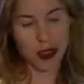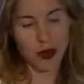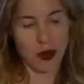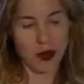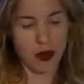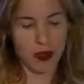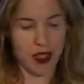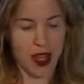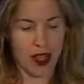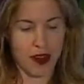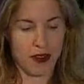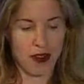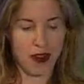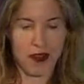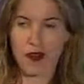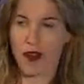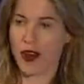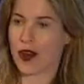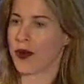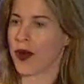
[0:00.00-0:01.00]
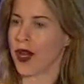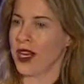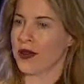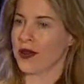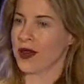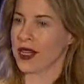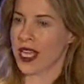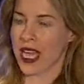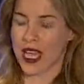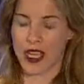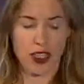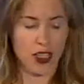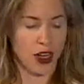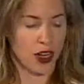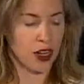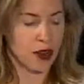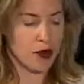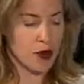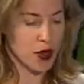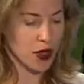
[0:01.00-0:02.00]
which was kind of a fun way to engage our
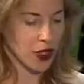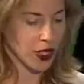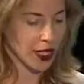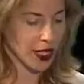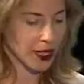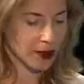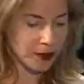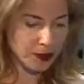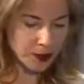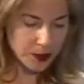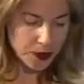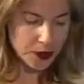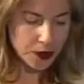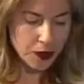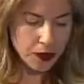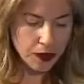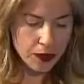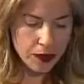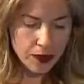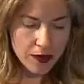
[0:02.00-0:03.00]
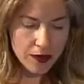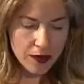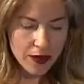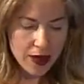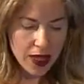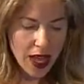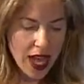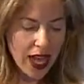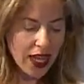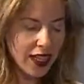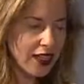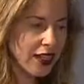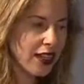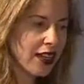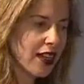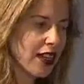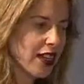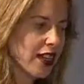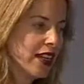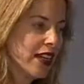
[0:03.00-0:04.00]
community. And
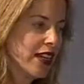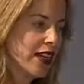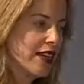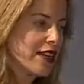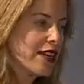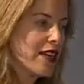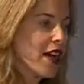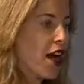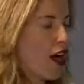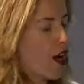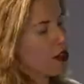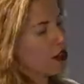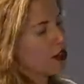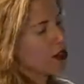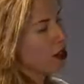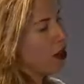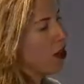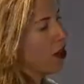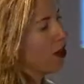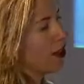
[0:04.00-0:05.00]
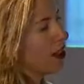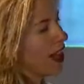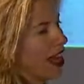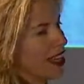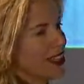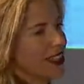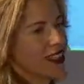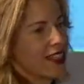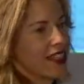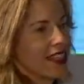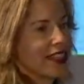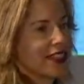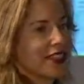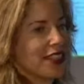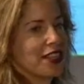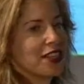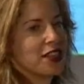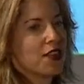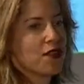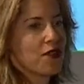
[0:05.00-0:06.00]
all in all, I just think it's
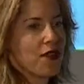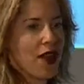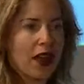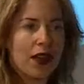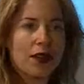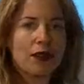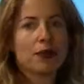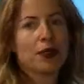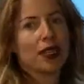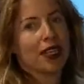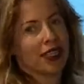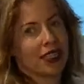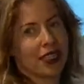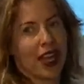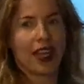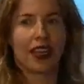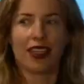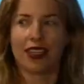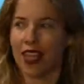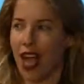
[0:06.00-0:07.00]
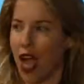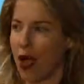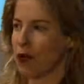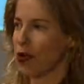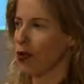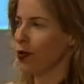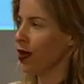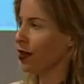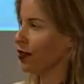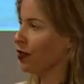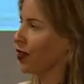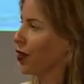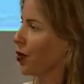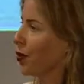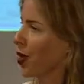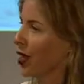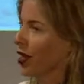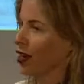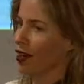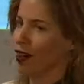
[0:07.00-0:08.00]
an incredibly exciting time to be a
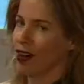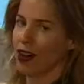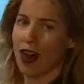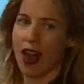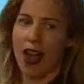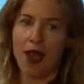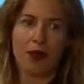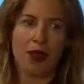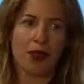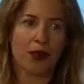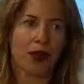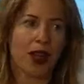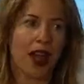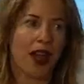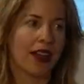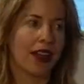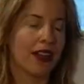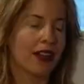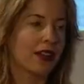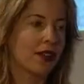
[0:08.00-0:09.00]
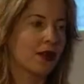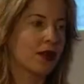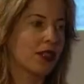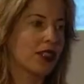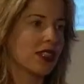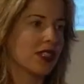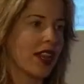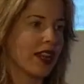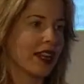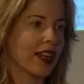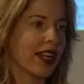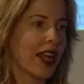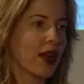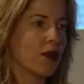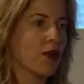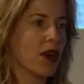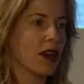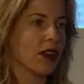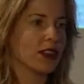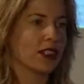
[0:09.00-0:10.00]
filmmaker. I mean, when I was studying, I
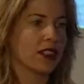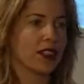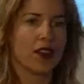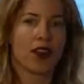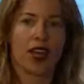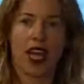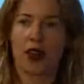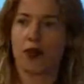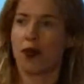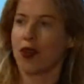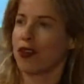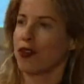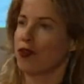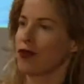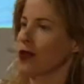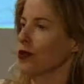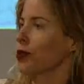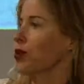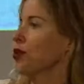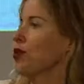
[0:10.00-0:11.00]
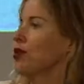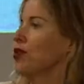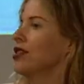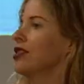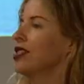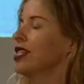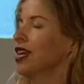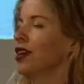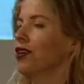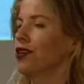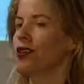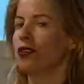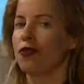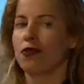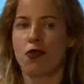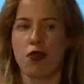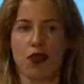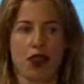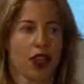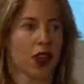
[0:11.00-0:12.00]
wanted to go to N Y U Film School because I couldn't
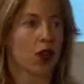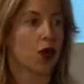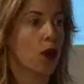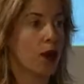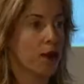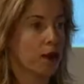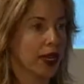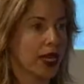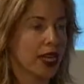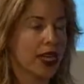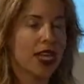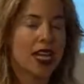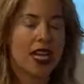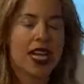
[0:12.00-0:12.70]
afford the equipment.